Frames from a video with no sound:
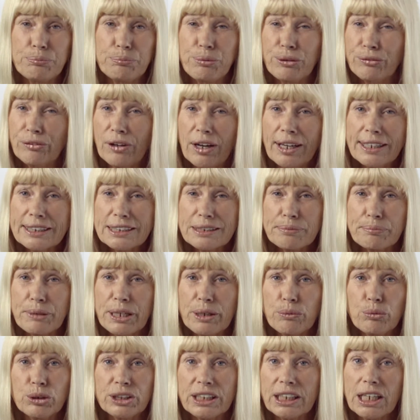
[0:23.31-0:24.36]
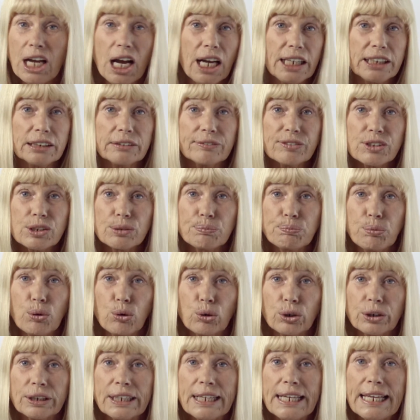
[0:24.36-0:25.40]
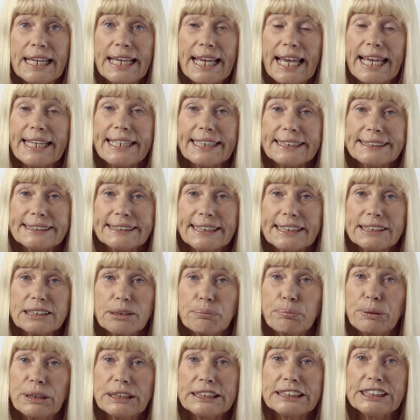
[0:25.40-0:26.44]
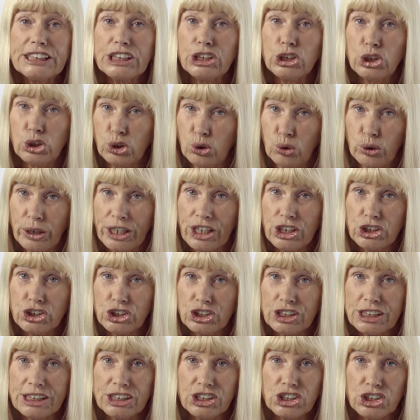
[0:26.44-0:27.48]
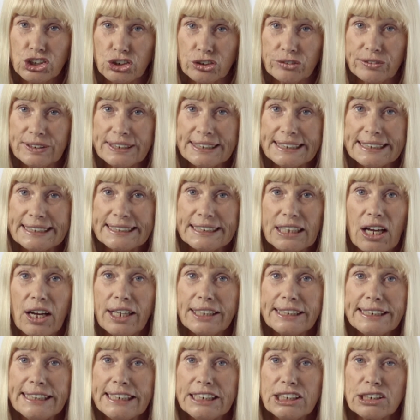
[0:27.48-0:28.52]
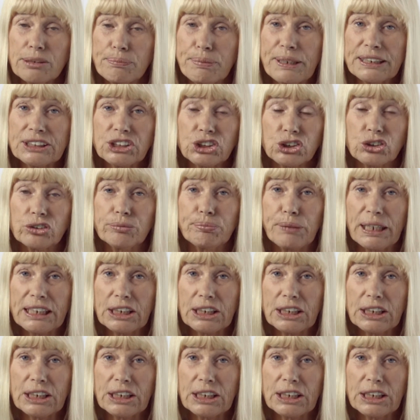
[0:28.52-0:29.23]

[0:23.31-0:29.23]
provides me with the kind of support and accessibility to the locations and services I need to best serve my